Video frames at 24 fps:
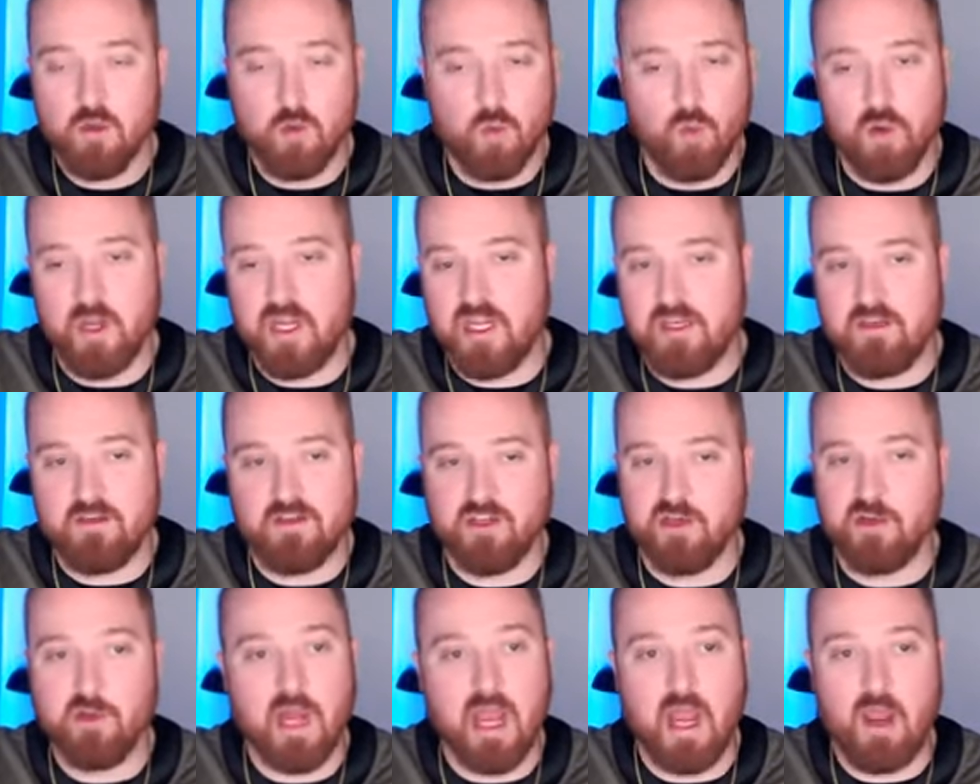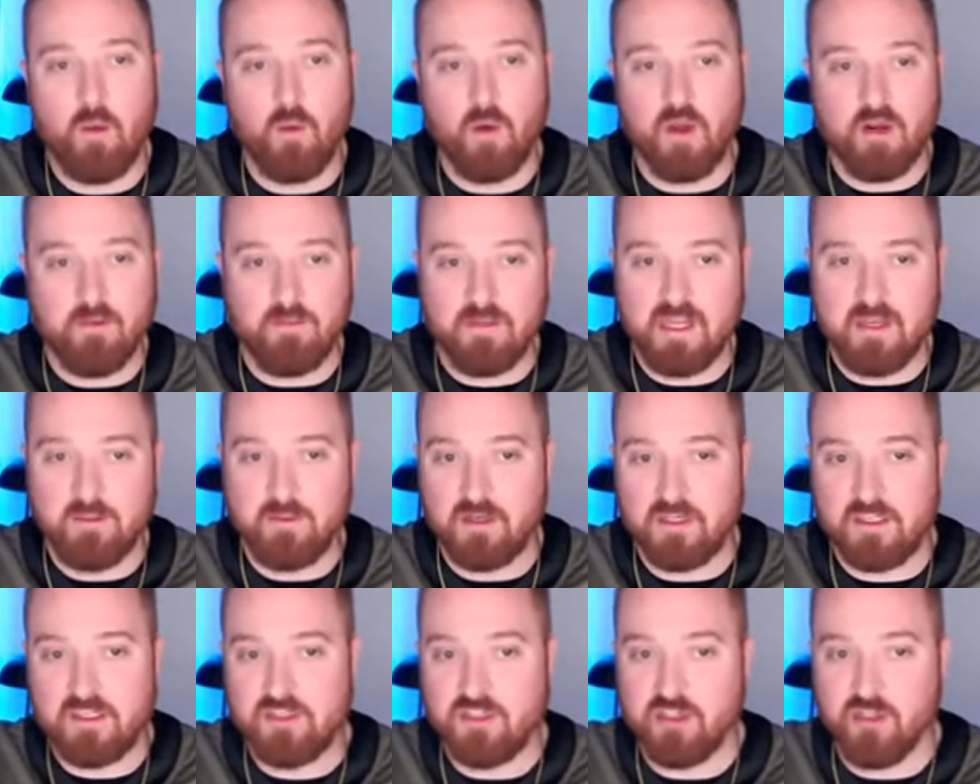we do not want to be
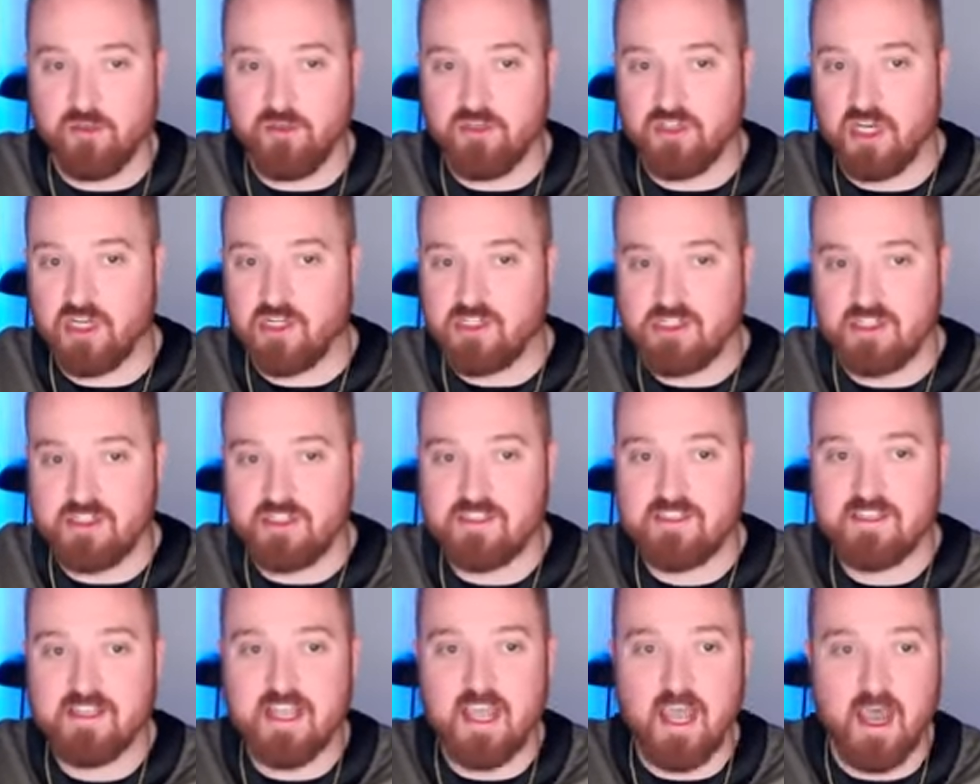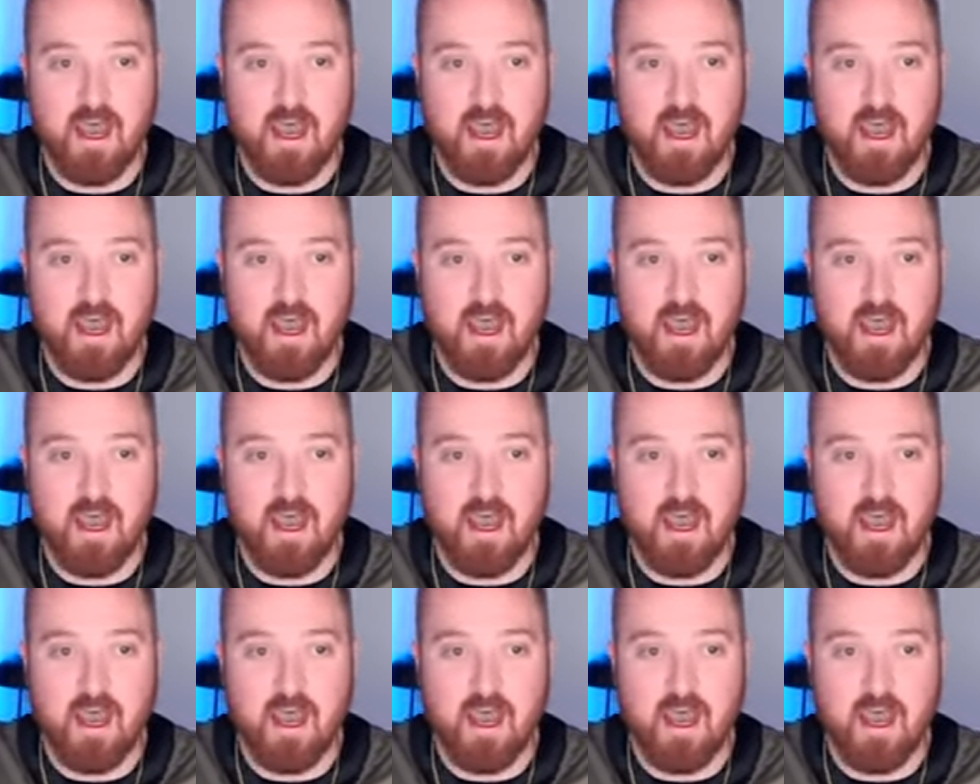able to sue judges.